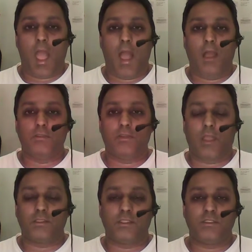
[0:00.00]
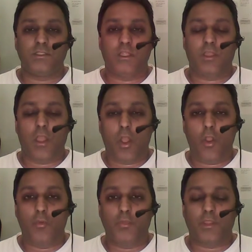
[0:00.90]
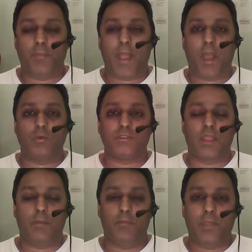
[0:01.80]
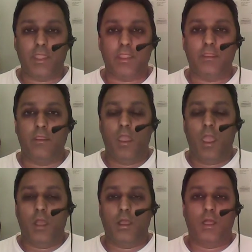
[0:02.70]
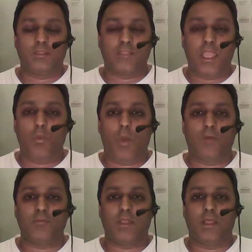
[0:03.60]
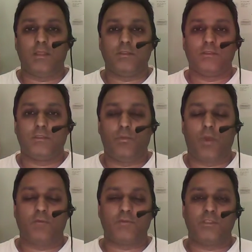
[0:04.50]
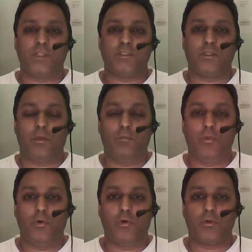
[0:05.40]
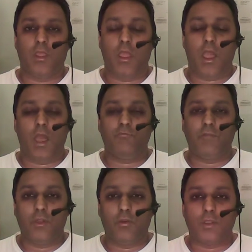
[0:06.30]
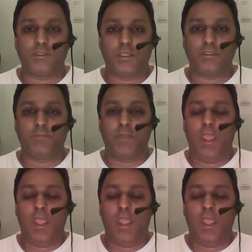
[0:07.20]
And I sincerely hope that the powers that be take what I've suggested on board and really look at it.